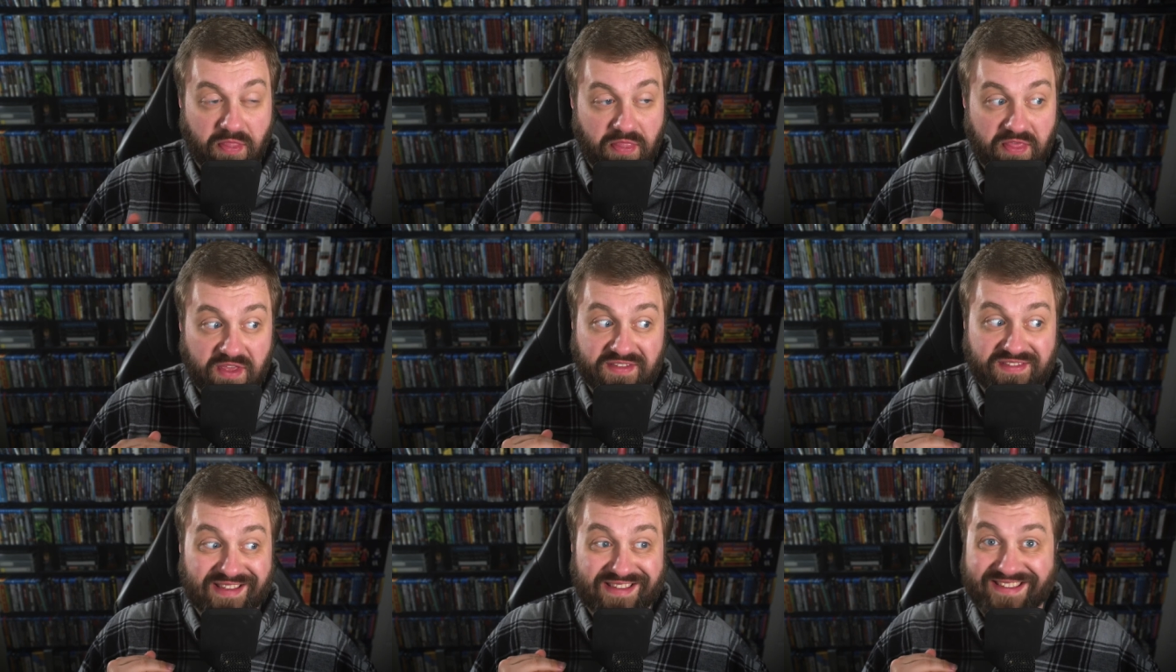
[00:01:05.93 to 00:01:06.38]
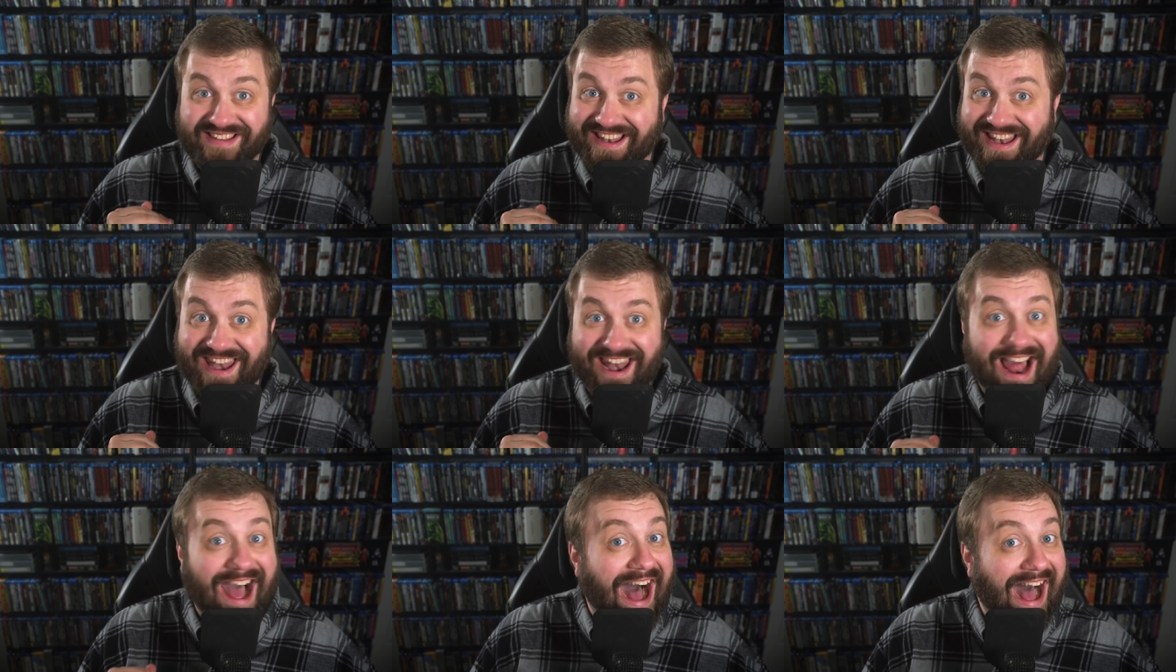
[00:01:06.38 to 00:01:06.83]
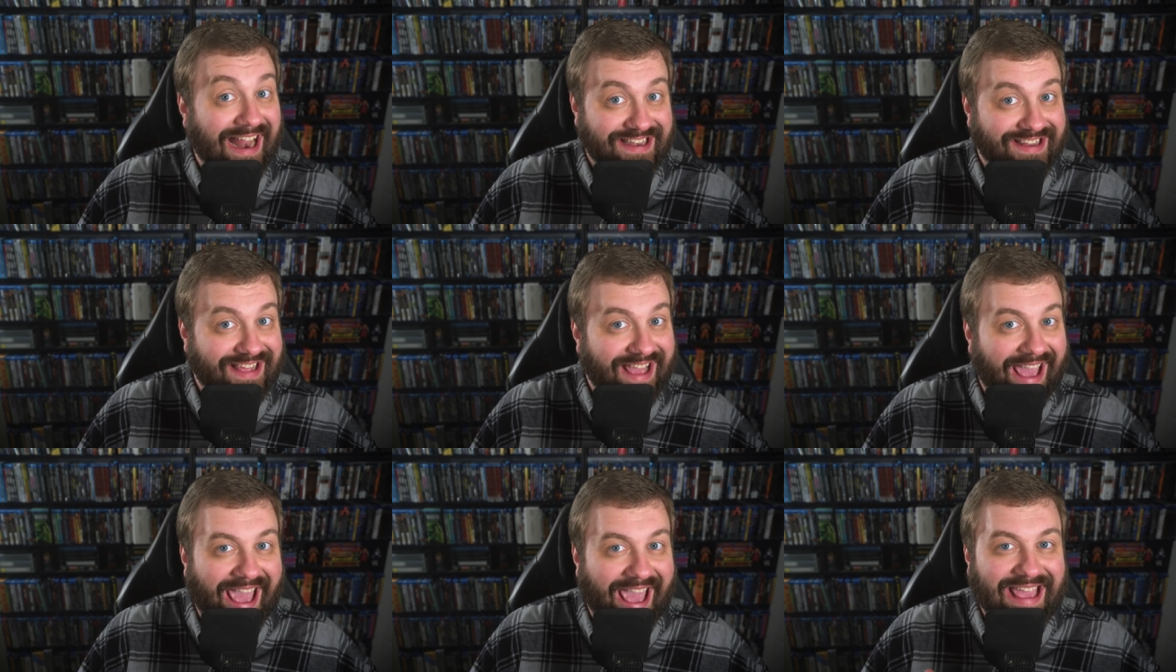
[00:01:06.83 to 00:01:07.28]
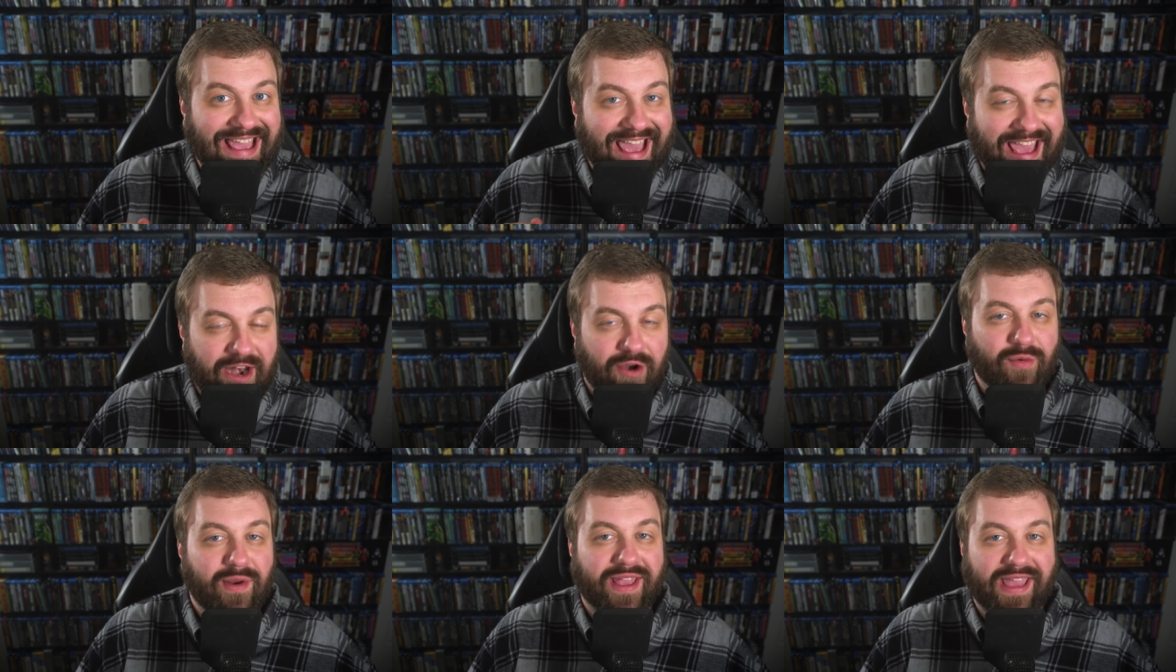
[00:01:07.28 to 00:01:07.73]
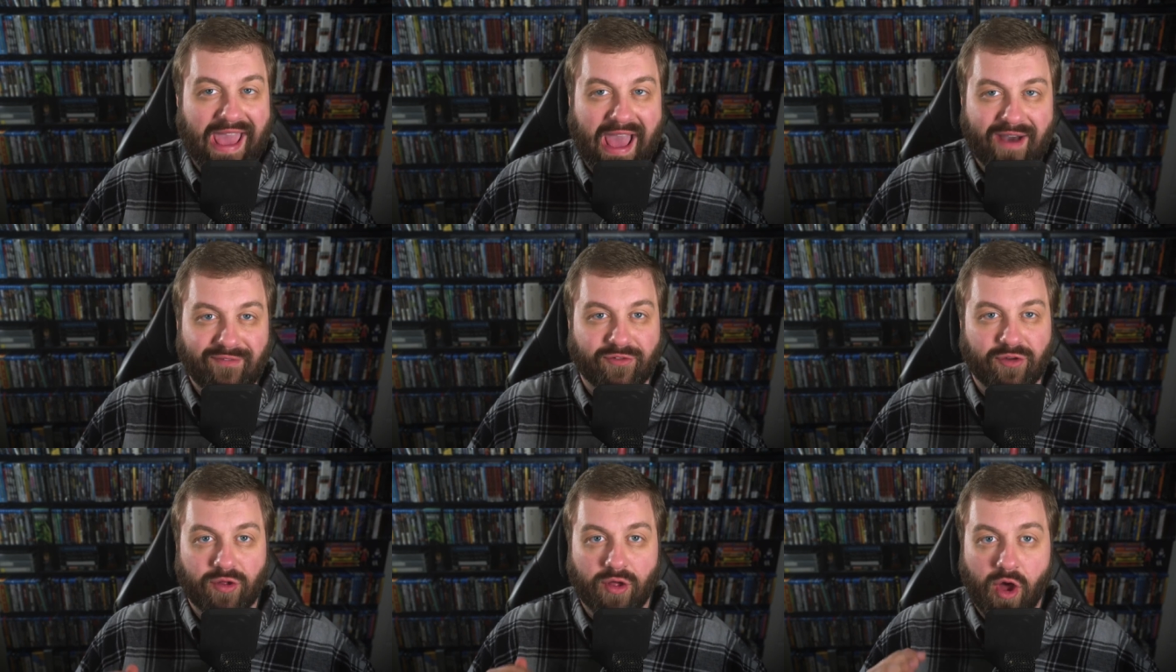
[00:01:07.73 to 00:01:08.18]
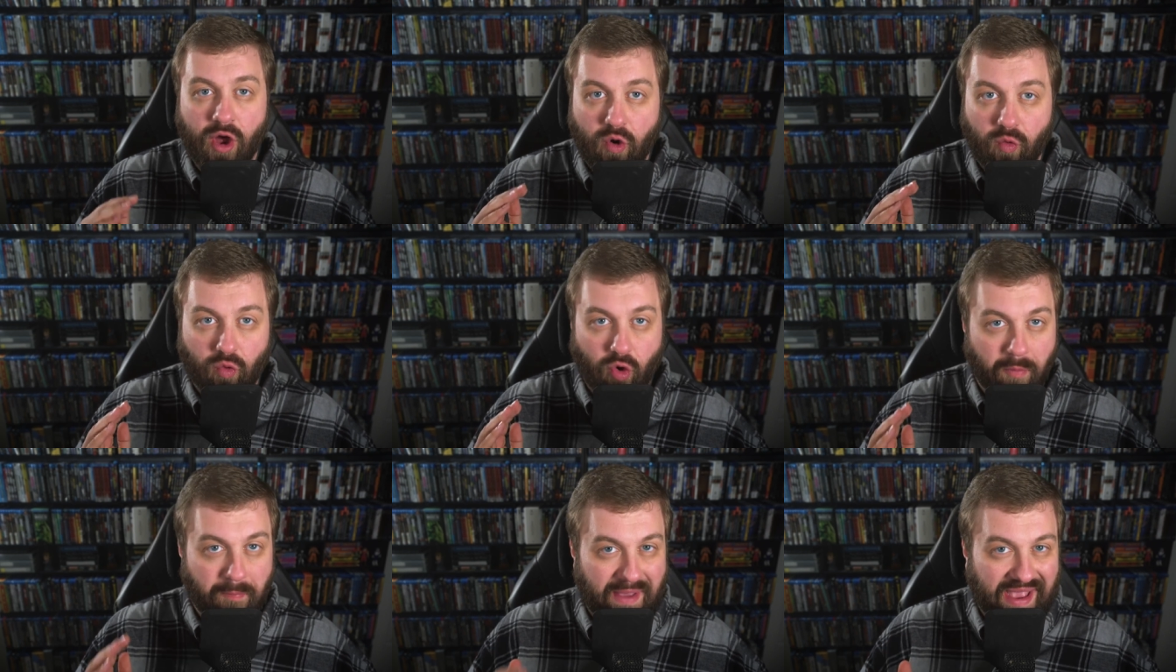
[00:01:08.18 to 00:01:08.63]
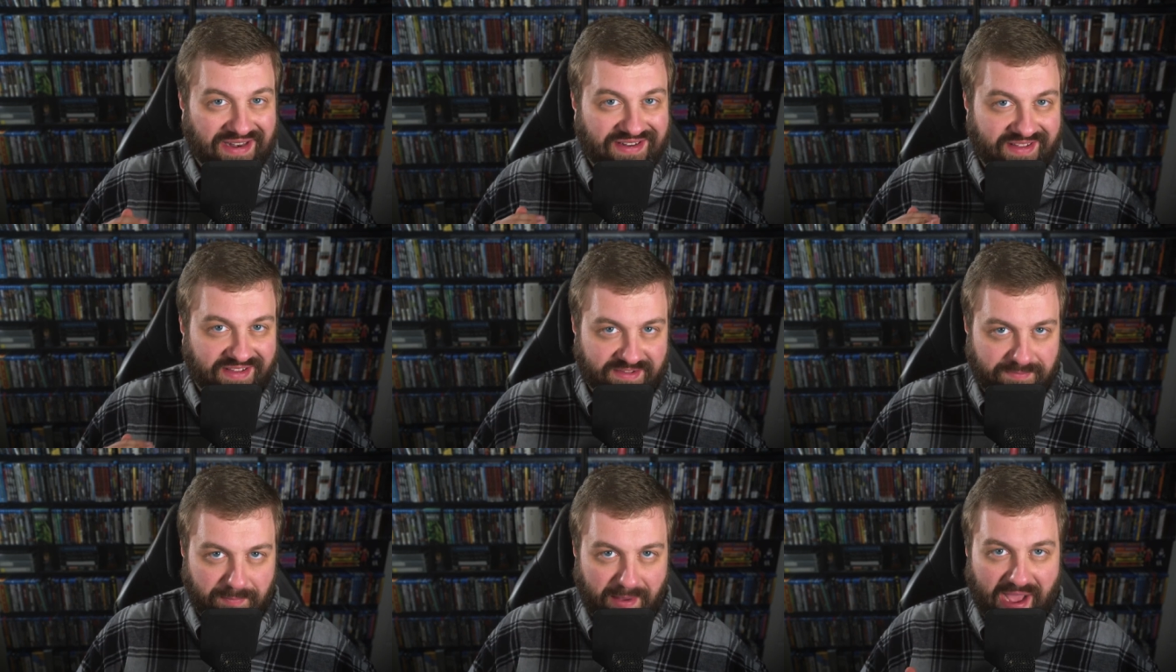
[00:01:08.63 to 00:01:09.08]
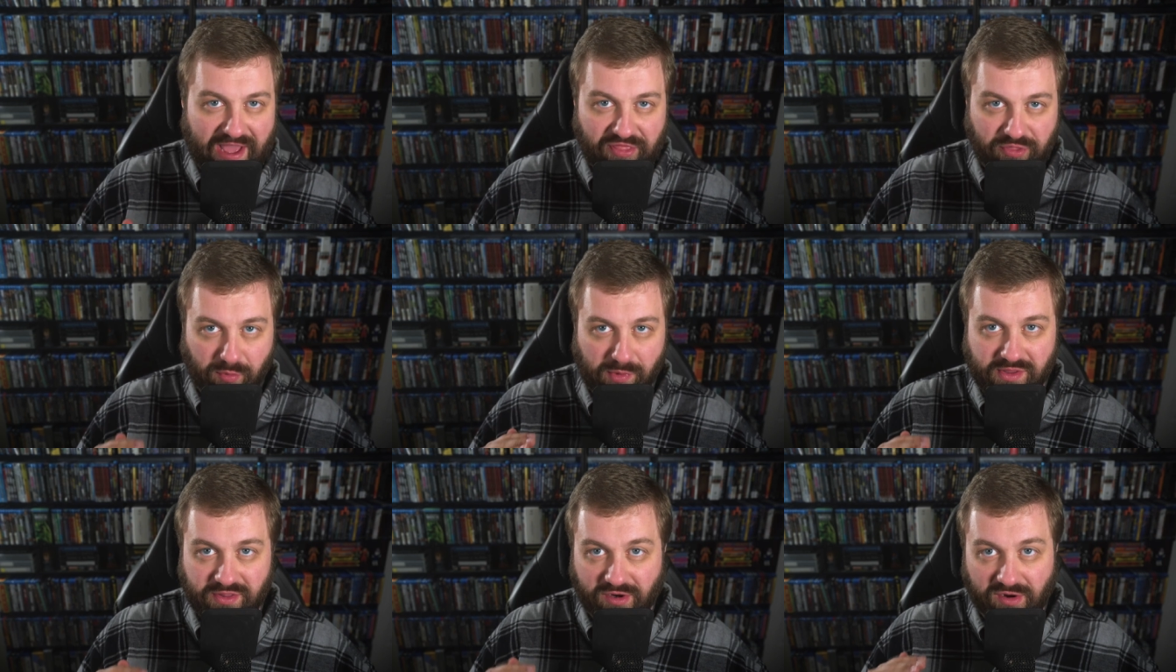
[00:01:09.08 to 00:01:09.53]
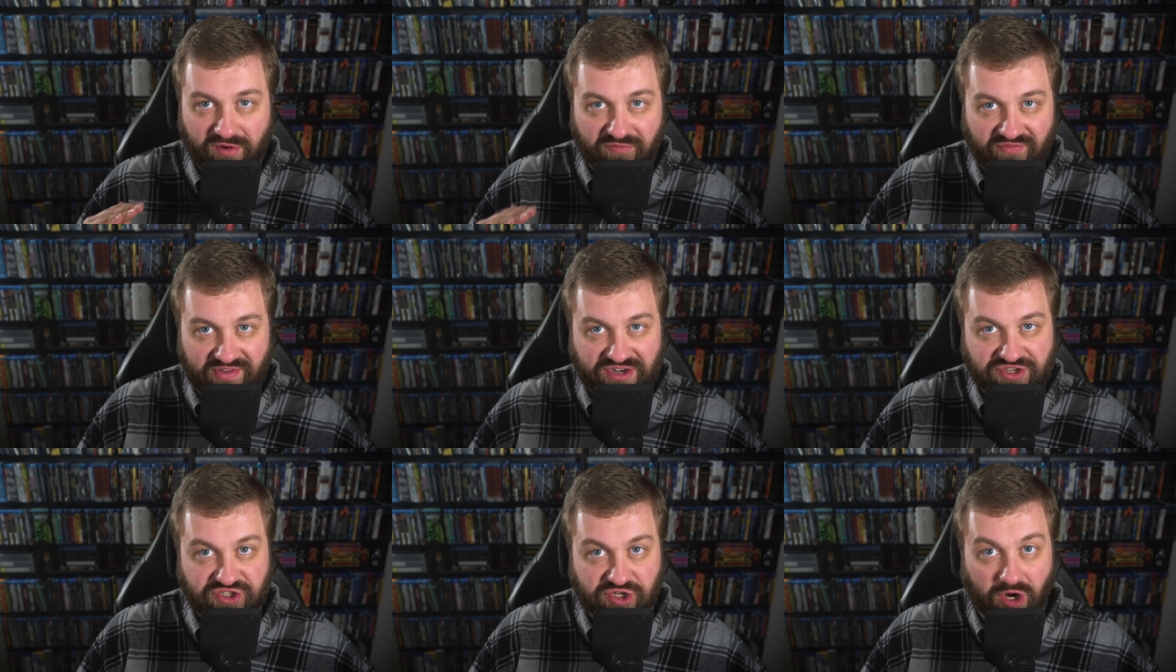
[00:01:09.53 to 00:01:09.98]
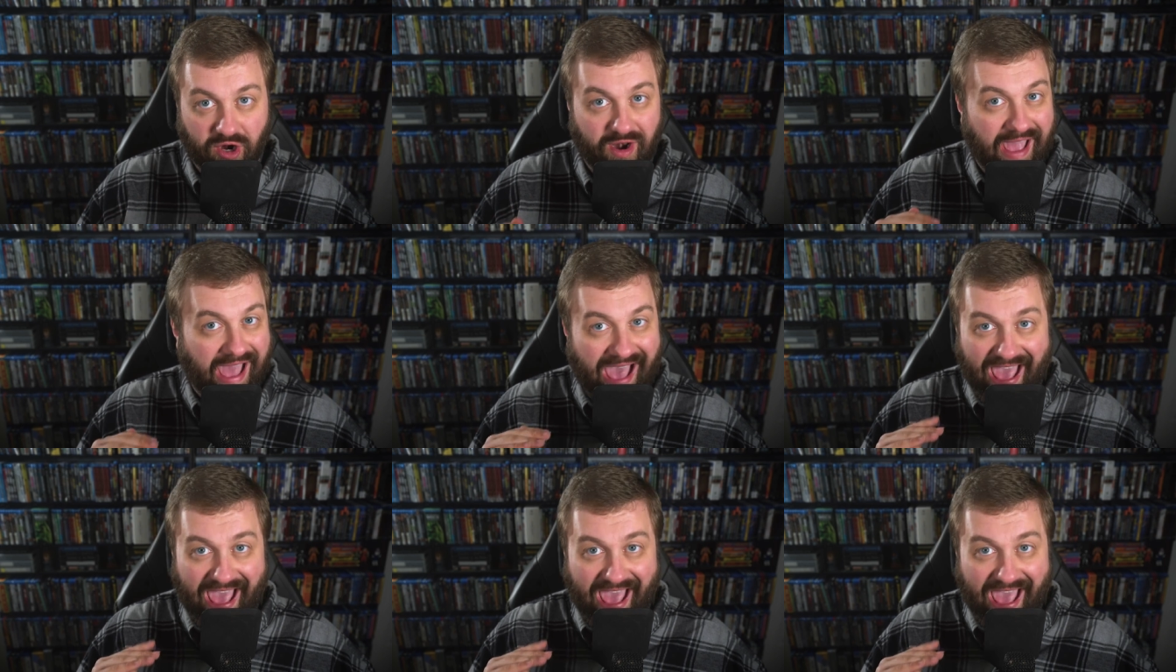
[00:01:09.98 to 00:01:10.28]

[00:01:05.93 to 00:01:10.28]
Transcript: this is not a Henry Cavill romantic spy thriller adventure